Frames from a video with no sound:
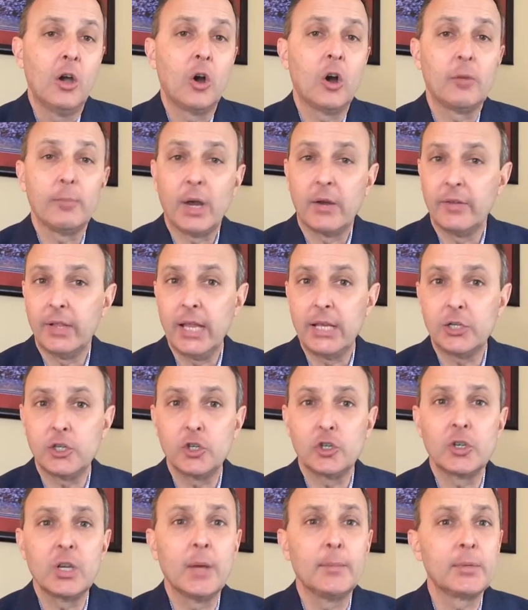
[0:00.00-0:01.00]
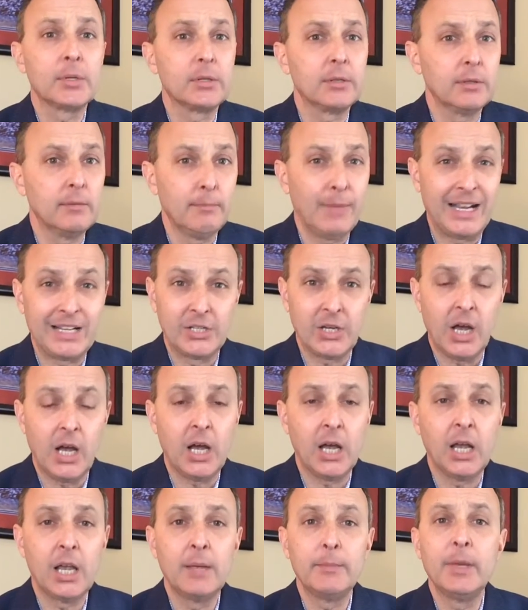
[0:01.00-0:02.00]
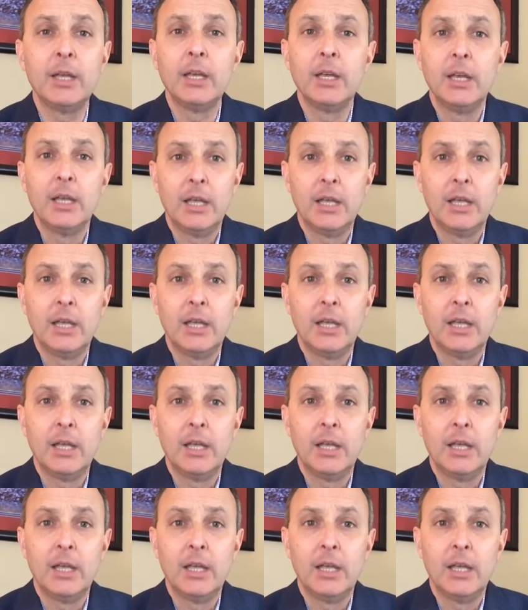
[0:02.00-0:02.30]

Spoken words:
are my relationships, my time,